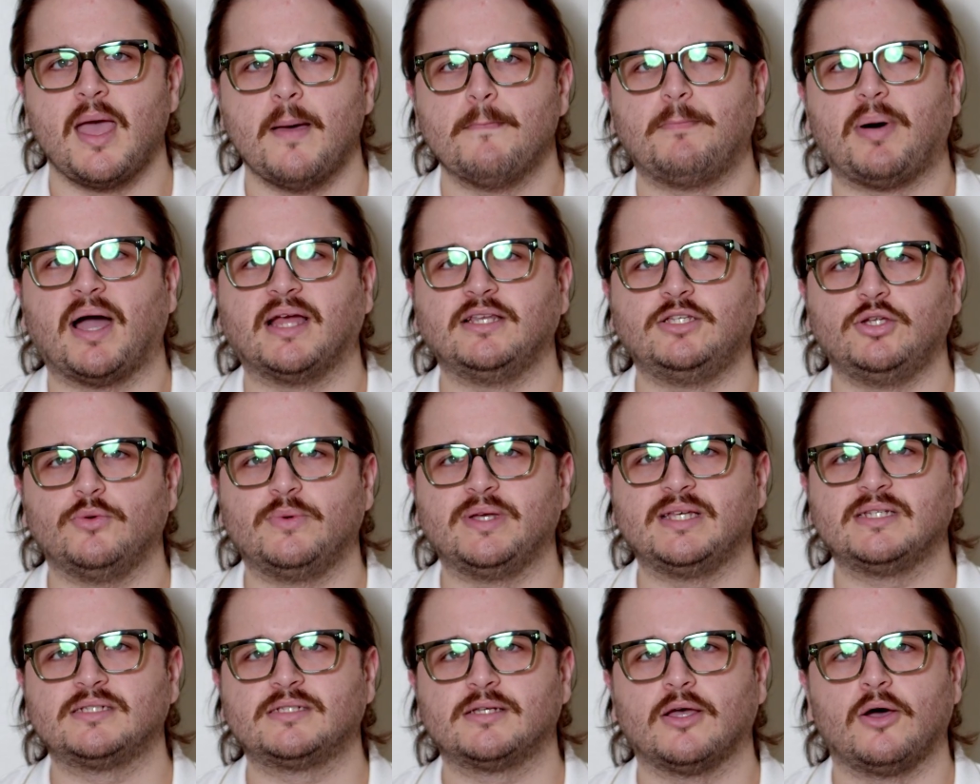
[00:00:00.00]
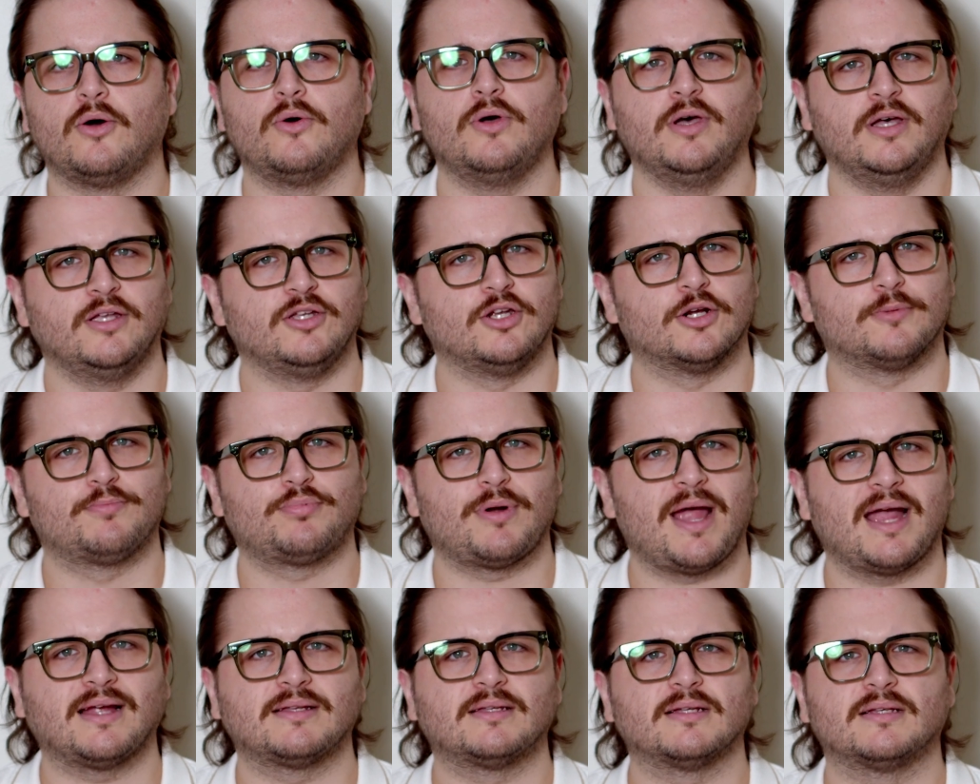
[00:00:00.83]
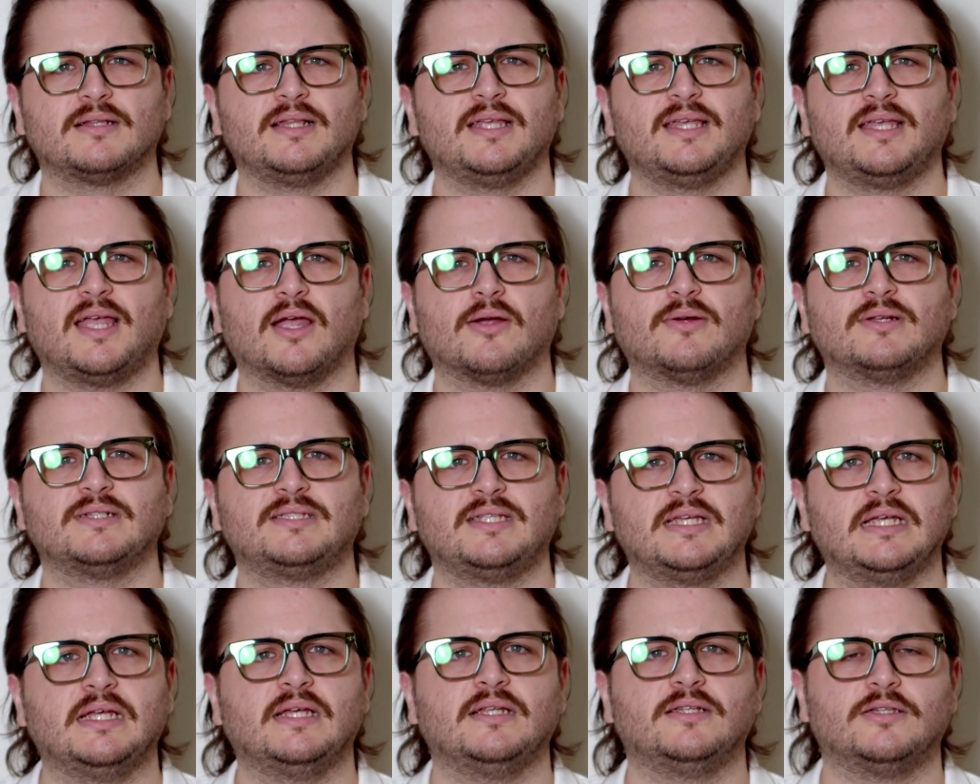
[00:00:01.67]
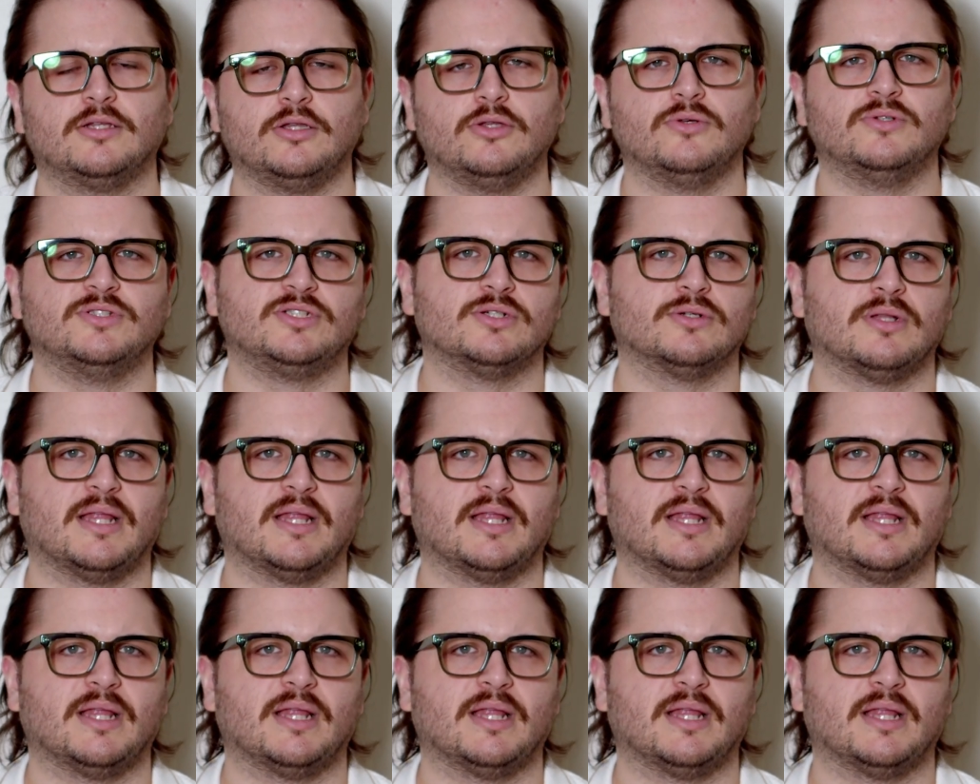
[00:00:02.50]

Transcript: By doing so, you're practically guaranteed to lose your